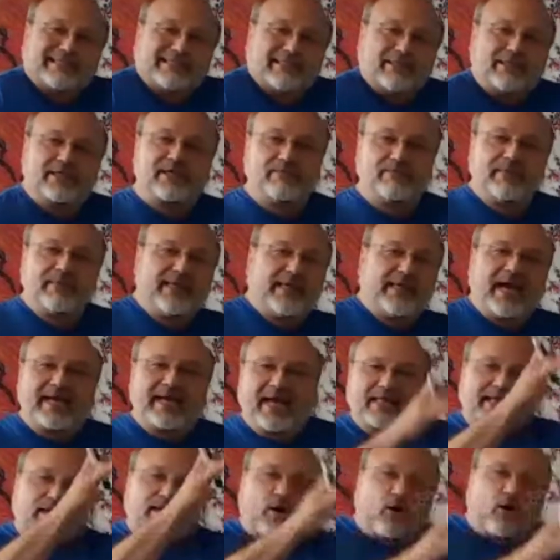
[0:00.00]
Look at me. I
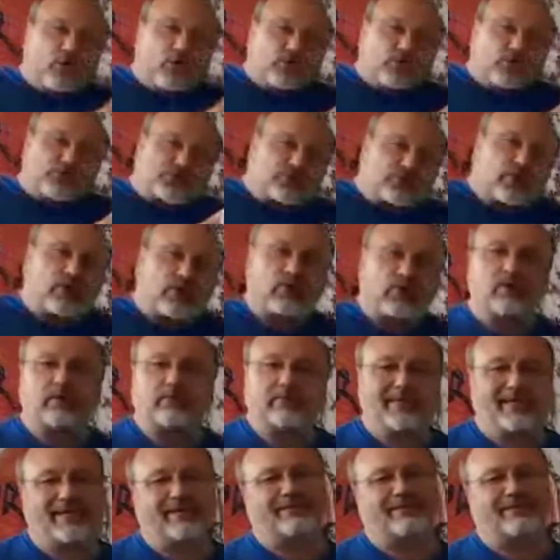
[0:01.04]
got like a whole scroll.